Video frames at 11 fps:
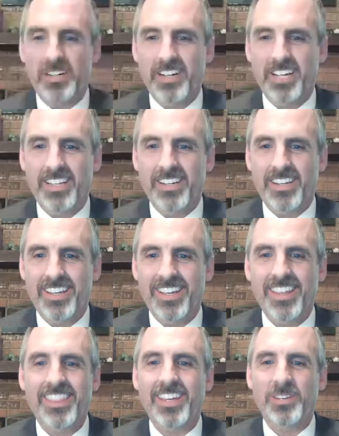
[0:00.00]
And
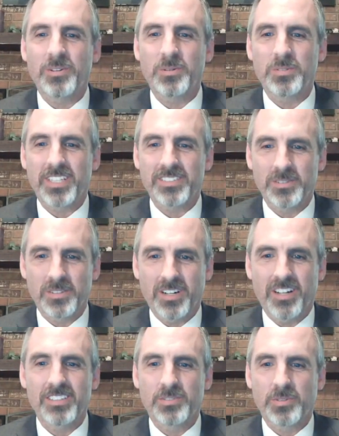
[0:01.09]
thank you, Tetzo
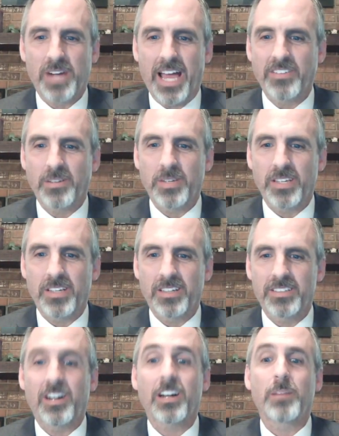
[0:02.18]
College, for having me
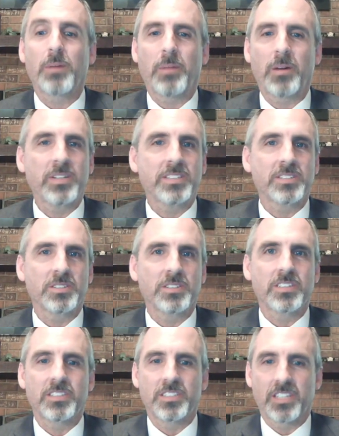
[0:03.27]
talk about my research
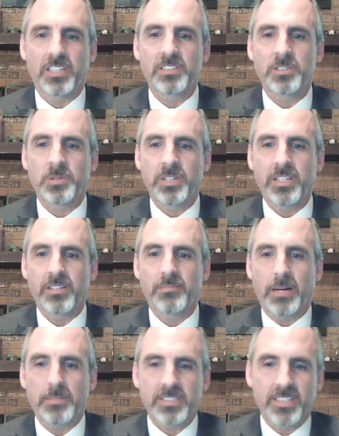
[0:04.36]
on John Dewey and
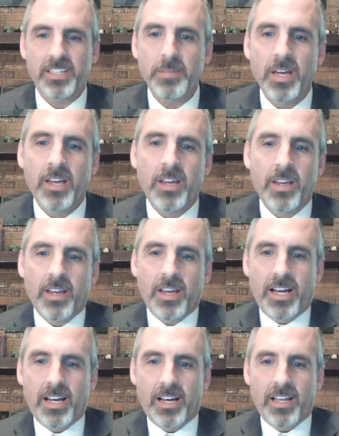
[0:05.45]
Baba Sahib.
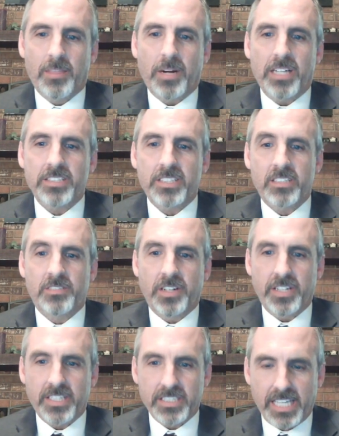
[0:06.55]
The project is very
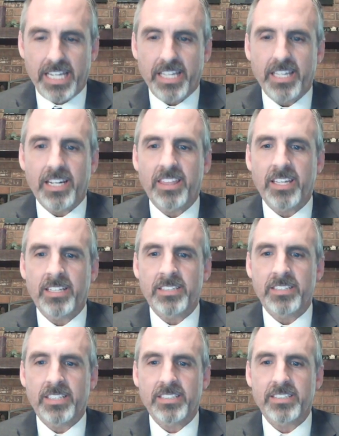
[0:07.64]
exciting, and I think it is
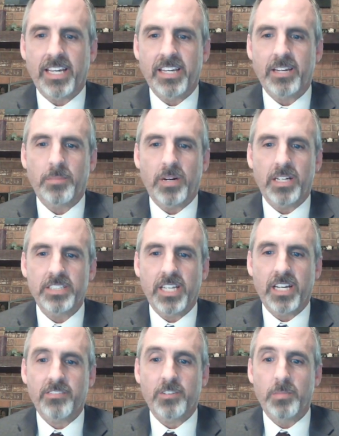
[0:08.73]
an exciting
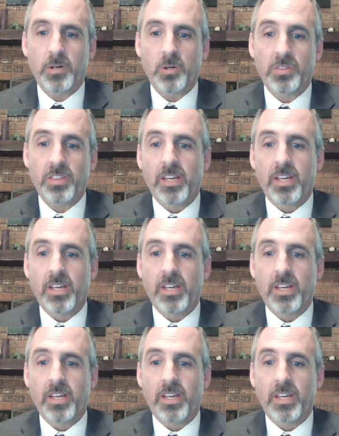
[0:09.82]
project for both